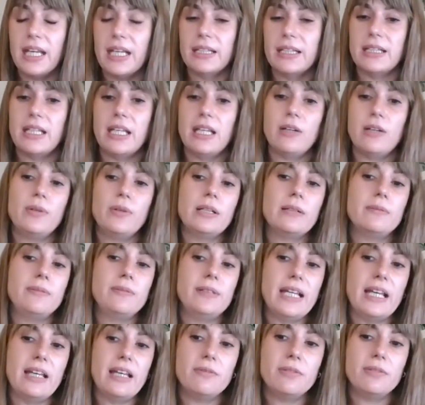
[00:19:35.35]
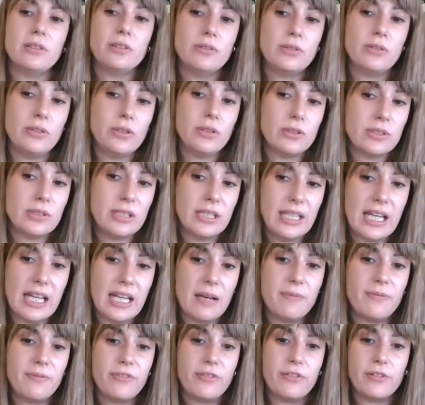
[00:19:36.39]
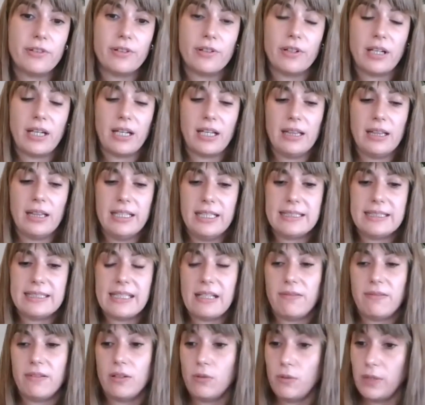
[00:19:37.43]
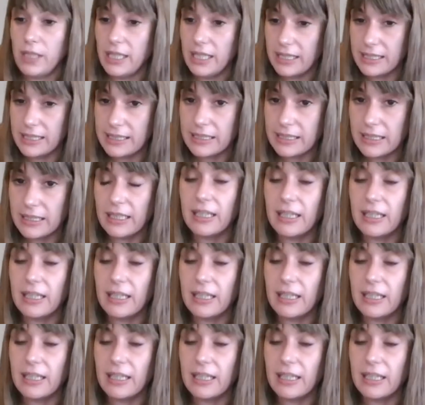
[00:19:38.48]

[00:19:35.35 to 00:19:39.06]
They will be able to use the app for at least 7 weeks.